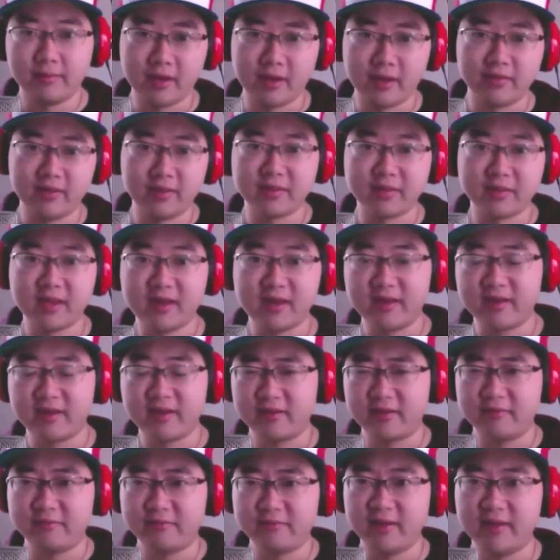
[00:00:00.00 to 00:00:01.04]
them getting
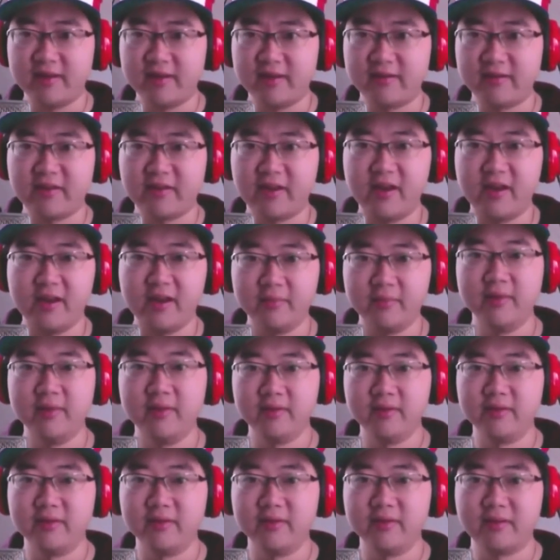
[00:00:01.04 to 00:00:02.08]
enough playing time
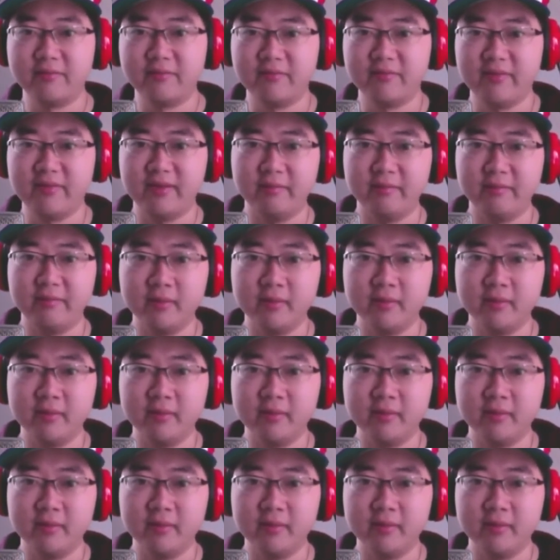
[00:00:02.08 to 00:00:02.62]
in the top team.